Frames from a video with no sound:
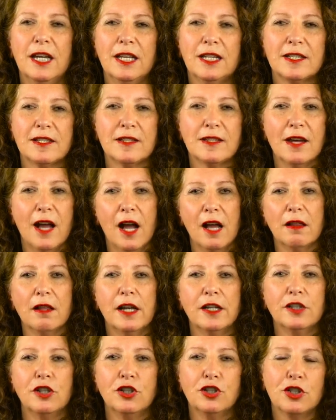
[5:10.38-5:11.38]
It's not
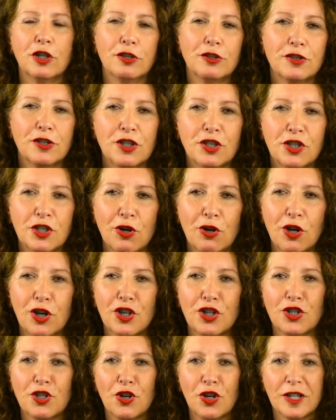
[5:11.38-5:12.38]
like the Jersey Shore
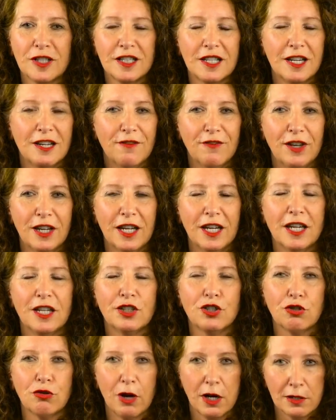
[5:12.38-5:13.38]
you saw on TV.
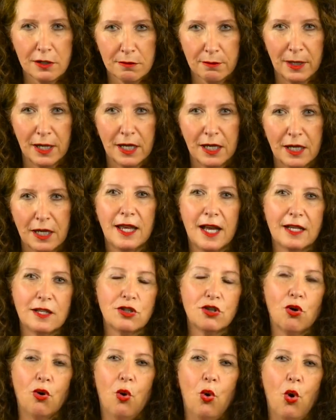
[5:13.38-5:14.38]
Trust me,
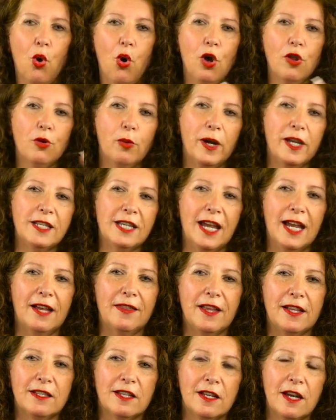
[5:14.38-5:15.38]
that's all the way down.
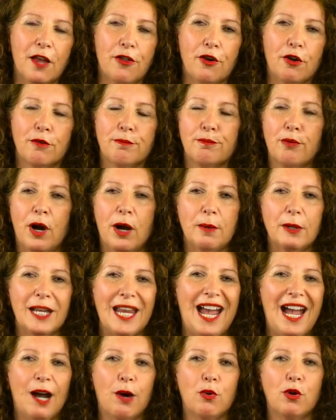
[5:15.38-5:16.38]
That's another probably
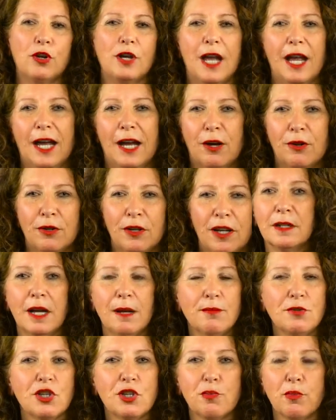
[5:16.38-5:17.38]
hour down.
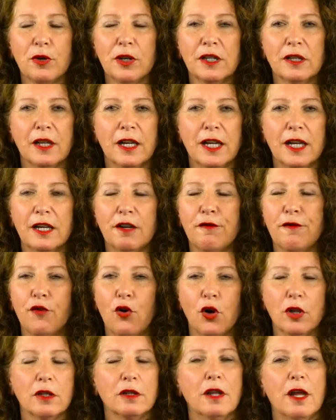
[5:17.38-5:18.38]
Come to Spring Lake,
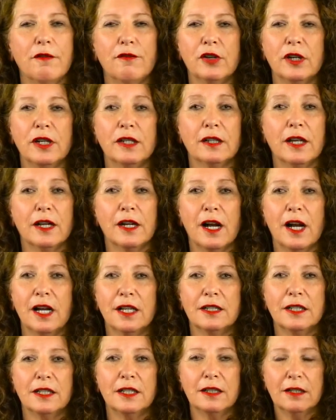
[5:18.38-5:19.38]
fall in love with it like I
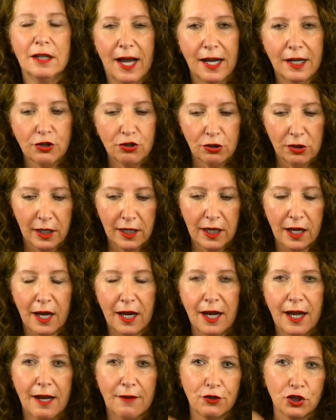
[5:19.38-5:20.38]
did. Actually, I
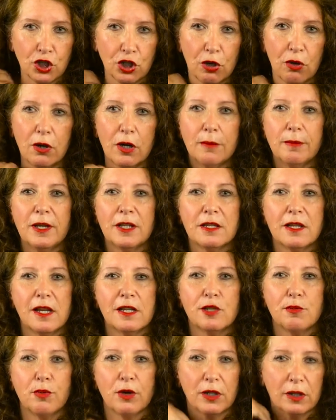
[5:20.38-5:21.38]
have a charm that
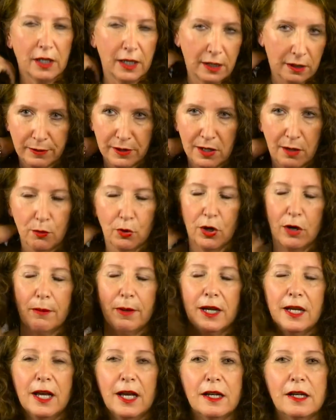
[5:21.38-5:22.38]
says Spring Lake somewhere on
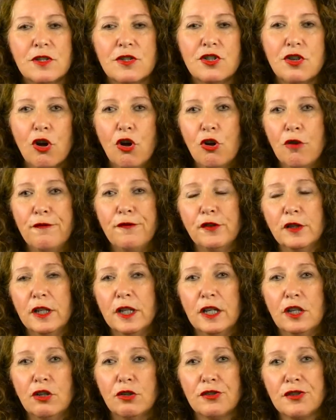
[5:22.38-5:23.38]
my neck. So
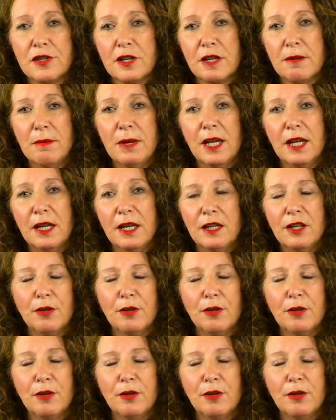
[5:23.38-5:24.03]
hopefully you'll see me.